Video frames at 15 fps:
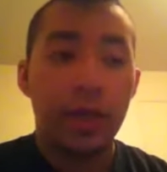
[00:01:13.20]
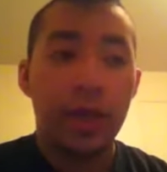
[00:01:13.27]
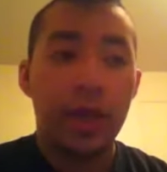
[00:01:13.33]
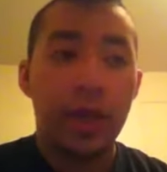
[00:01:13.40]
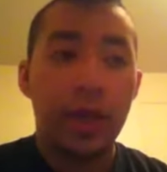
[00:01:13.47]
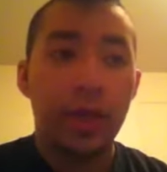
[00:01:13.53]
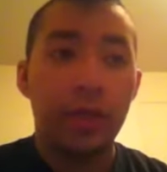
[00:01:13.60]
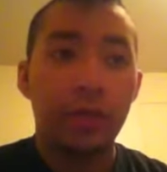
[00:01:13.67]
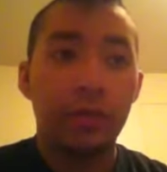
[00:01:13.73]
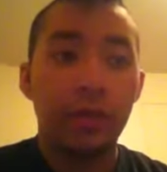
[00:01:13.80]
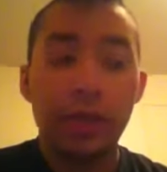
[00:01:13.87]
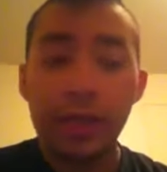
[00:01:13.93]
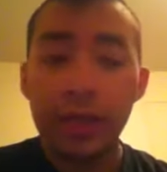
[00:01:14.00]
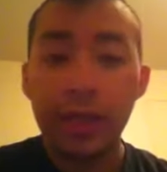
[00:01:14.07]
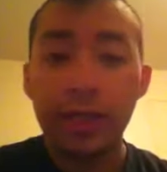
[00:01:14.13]
and what
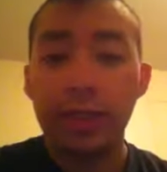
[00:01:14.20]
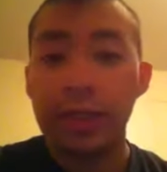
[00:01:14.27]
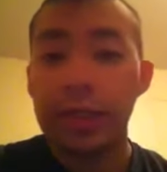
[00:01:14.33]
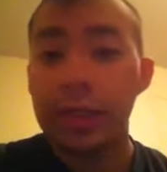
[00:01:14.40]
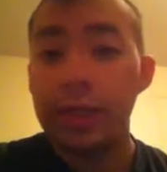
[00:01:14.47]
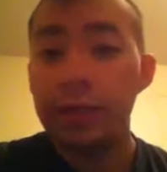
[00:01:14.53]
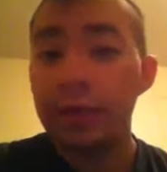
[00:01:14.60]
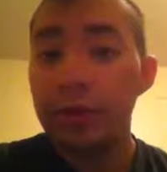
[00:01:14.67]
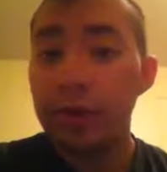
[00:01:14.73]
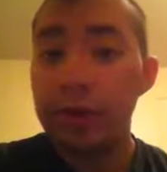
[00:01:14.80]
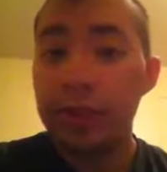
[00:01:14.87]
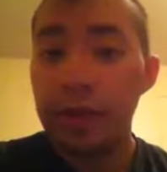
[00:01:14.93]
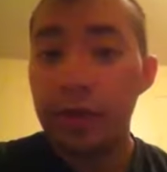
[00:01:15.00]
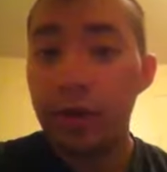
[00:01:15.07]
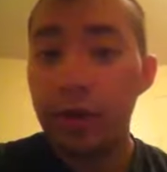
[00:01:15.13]
he does, he brings
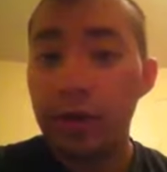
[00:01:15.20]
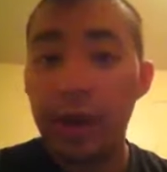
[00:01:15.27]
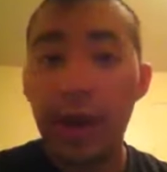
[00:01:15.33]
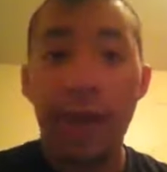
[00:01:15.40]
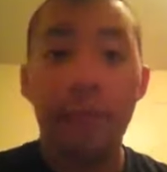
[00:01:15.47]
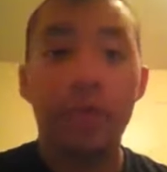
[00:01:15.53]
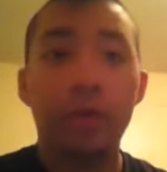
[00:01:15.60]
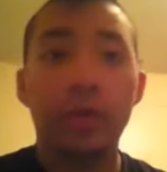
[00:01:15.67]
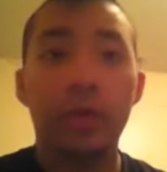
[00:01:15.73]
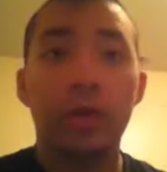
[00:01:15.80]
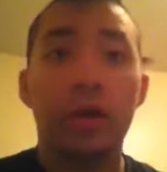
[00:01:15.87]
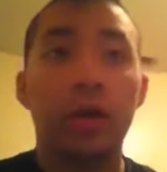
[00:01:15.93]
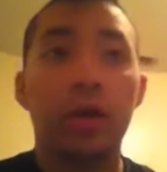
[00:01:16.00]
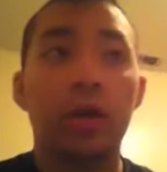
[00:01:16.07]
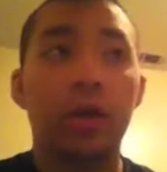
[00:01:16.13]
down hammers
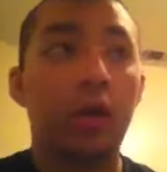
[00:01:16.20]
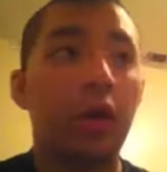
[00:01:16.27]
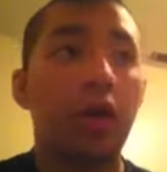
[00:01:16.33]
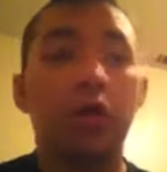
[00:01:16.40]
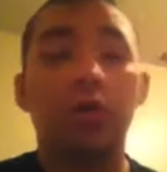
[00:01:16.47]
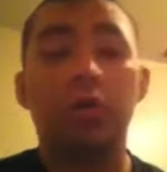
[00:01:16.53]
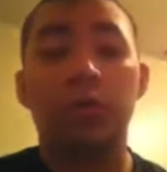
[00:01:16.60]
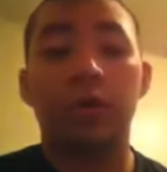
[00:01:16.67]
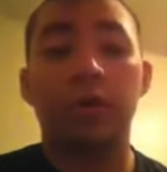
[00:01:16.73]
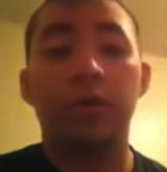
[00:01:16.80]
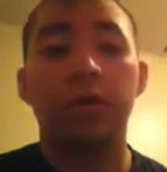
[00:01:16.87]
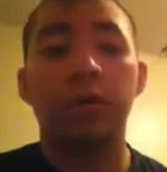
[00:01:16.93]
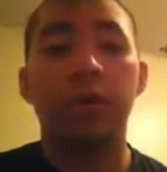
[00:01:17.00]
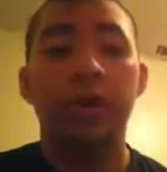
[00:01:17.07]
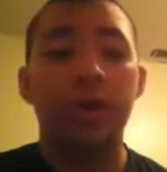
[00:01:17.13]
on all the
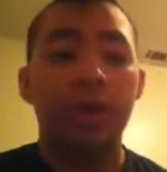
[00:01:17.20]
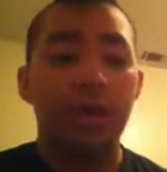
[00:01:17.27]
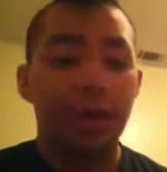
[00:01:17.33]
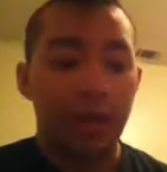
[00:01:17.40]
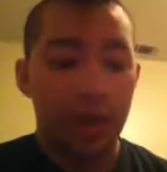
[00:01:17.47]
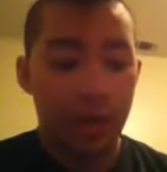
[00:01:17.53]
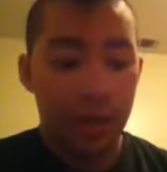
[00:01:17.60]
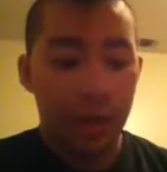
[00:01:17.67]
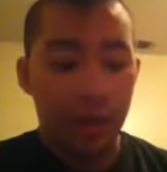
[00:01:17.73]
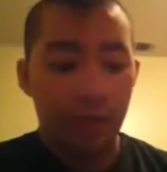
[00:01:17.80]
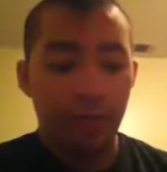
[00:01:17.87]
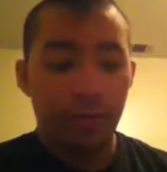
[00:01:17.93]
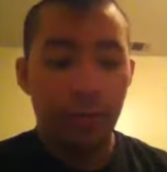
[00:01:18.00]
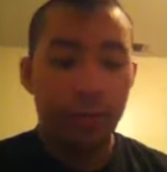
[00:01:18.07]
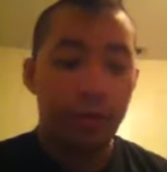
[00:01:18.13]
world,
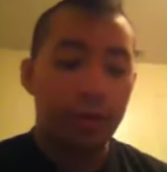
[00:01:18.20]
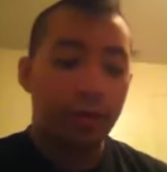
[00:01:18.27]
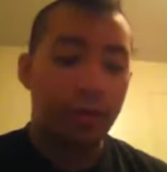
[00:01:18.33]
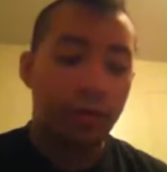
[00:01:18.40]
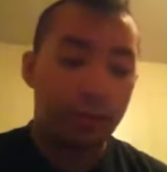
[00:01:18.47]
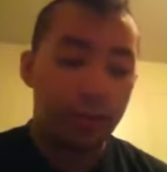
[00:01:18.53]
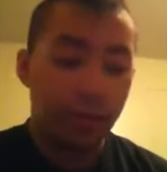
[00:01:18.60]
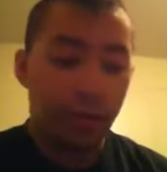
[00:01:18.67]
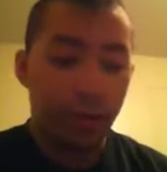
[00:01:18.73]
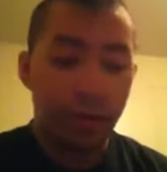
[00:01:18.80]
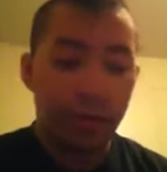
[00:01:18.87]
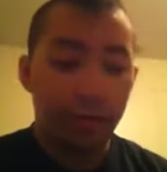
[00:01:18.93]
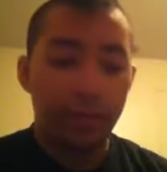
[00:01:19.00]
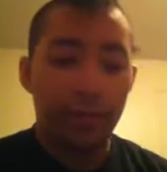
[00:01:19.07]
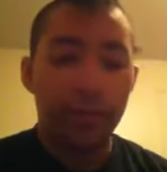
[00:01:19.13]
and
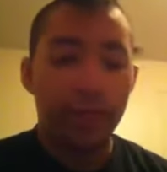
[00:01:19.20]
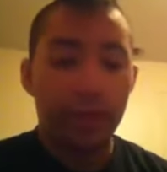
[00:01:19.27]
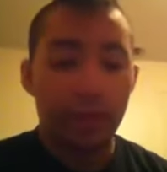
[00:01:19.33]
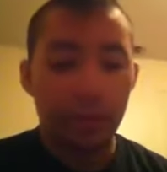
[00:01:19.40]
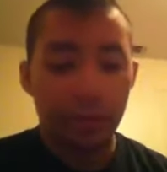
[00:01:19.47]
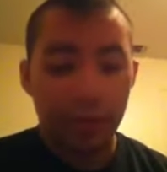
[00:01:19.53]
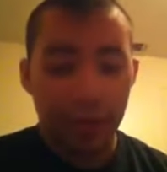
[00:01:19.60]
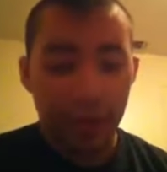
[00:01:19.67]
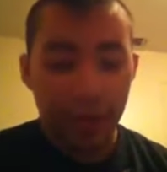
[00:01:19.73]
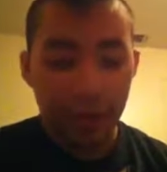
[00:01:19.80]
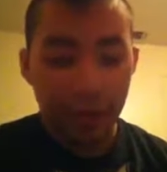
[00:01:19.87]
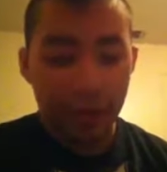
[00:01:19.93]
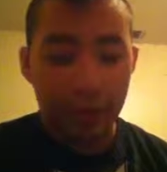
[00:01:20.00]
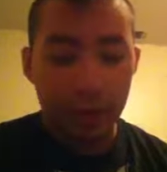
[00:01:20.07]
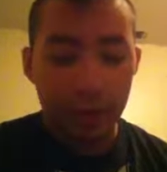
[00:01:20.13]
basically what the
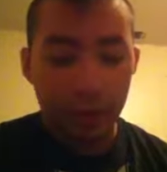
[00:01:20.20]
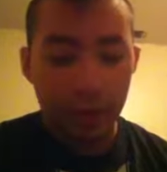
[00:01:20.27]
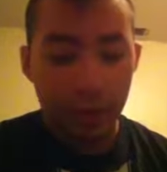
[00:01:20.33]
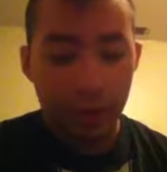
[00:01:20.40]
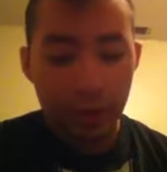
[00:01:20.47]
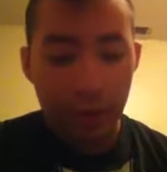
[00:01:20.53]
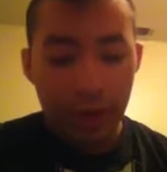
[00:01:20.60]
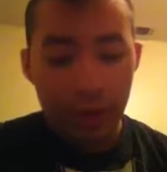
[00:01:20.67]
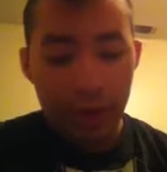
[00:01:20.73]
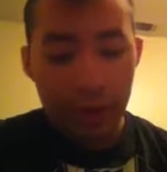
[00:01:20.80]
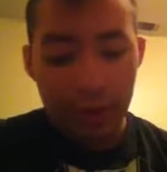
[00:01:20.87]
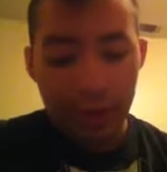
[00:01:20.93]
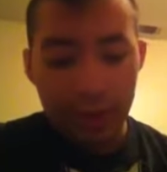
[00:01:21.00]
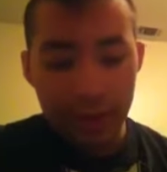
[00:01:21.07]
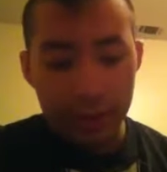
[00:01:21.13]
hammers do
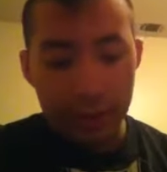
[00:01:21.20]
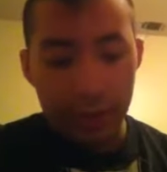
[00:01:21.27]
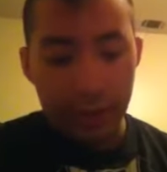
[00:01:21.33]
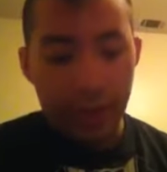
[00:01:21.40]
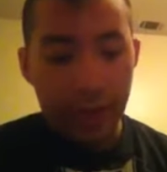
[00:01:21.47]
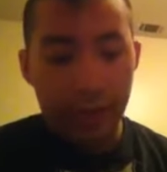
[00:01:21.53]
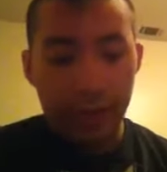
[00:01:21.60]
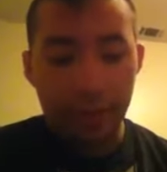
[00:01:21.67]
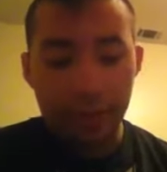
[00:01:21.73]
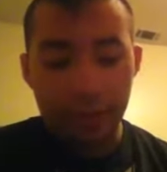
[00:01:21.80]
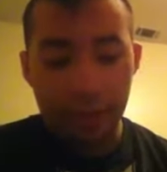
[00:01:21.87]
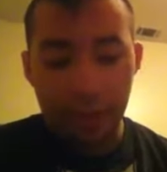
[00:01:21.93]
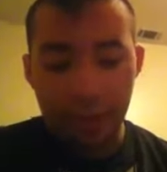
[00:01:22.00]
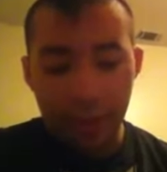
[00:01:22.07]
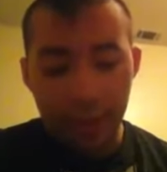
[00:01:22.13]
is the hammers,
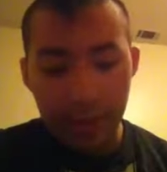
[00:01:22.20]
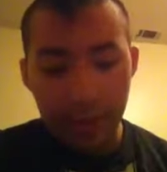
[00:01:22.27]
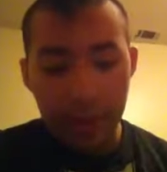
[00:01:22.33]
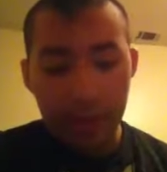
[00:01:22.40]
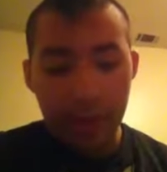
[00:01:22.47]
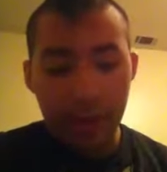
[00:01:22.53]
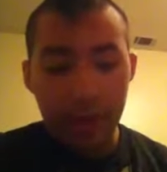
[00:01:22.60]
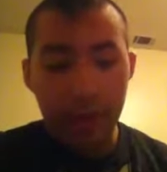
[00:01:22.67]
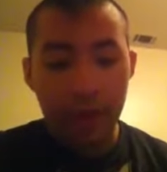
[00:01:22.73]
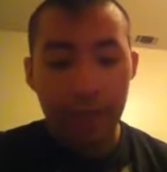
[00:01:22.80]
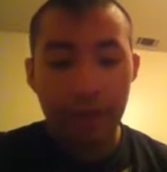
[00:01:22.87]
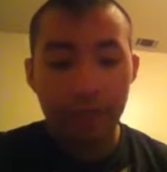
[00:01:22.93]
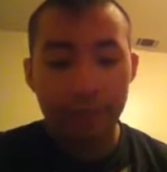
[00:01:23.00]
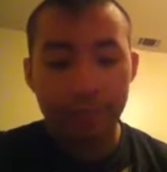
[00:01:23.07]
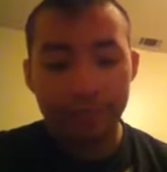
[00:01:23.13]
they make,
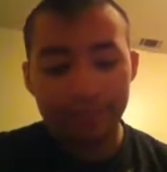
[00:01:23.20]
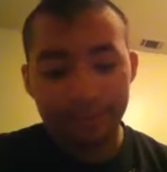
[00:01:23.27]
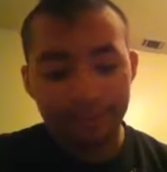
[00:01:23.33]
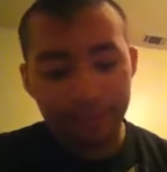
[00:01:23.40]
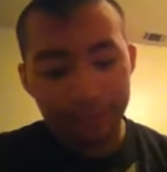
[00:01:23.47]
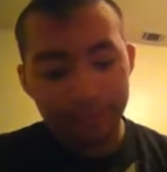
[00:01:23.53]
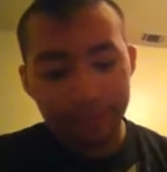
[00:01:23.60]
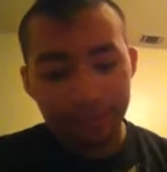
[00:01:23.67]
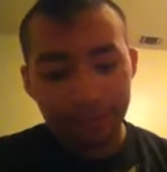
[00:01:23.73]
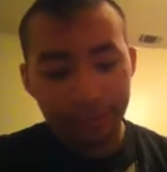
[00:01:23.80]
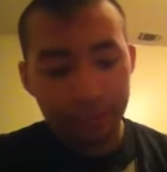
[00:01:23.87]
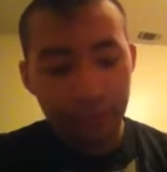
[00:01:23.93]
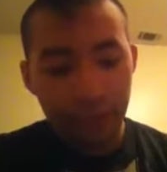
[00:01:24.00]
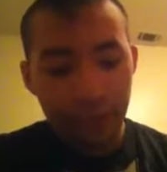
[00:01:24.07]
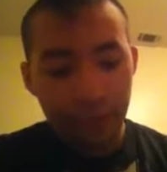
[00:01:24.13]

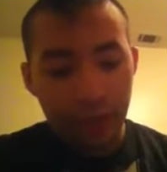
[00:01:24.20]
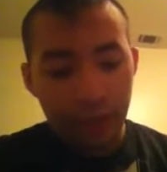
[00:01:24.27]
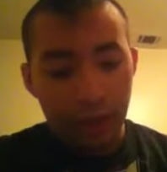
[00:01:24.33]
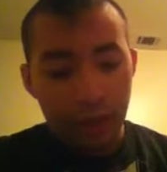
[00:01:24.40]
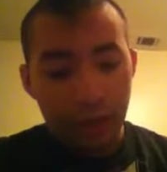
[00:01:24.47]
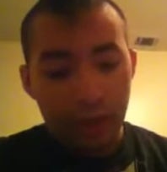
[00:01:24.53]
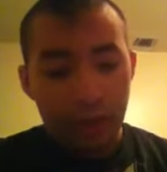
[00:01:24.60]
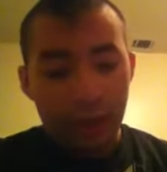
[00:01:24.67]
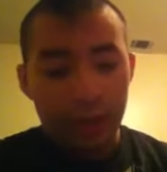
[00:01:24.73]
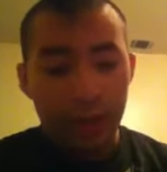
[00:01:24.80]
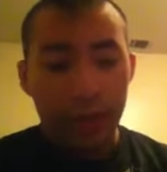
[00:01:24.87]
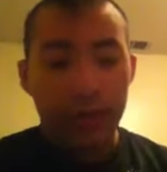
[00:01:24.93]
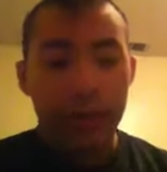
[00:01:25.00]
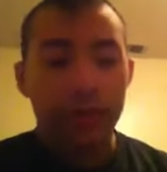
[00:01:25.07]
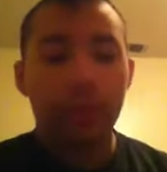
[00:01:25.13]

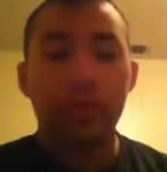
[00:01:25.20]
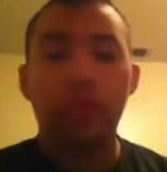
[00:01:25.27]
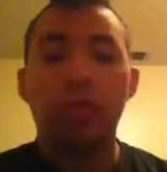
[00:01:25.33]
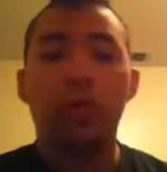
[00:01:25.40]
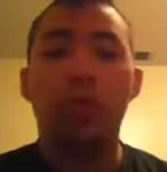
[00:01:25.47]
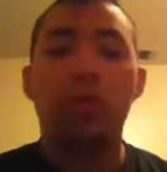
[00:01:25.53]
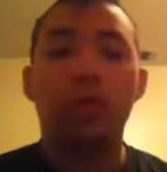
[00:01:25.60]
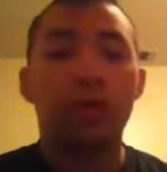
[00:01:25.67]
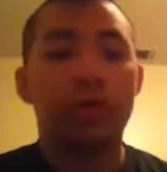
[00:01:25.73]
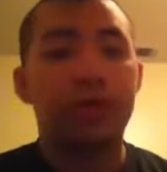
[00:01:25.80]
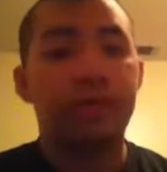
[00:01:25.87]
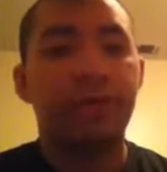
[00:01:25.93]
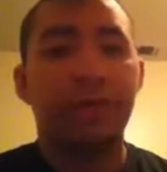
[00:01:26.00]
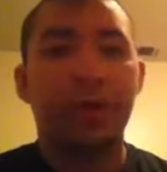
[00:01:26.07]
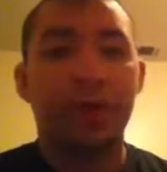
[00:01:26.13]
like some of the worst
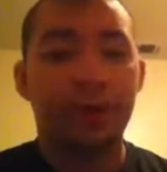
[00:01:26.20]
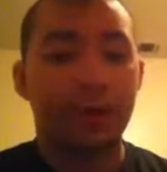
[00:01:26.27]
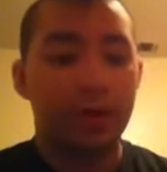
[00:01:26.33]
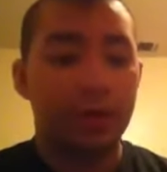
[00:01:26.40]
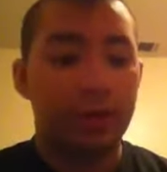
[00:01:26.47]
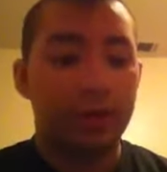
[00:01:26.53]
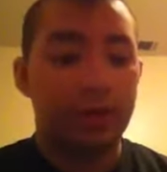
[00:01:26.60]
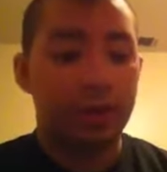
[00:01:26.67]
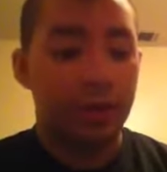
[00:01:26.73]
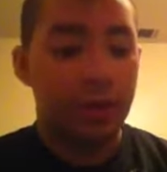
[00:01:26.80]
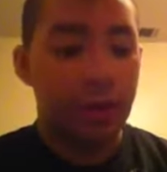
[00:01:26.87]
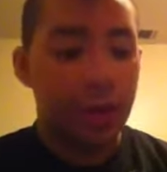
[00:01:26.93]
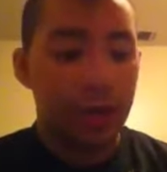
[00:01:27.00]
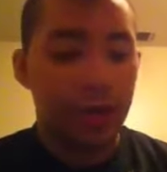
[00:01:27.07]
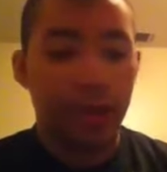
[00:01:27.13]
villains
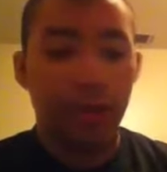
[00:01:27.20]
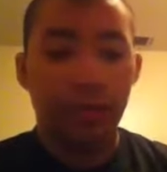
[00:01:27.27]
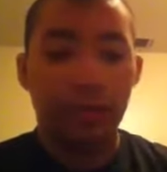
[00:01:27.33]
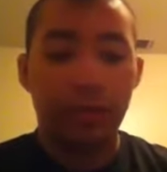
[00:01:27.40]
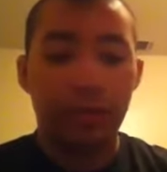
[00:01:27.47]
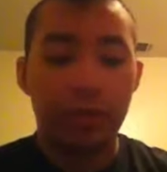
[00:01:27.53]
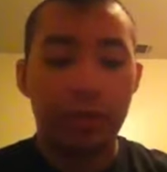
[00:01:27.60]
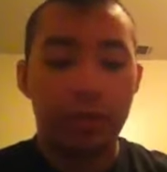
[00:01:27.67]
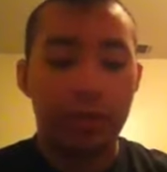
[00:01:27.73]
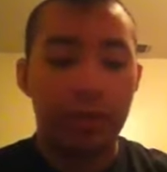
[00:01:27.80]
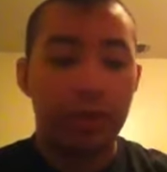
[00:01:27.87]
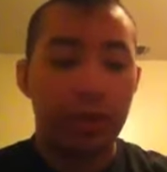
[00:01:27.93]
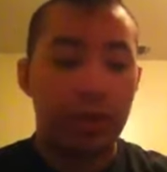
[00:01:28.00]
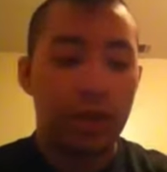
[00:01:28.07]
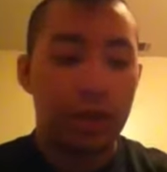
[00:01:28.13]
and heroes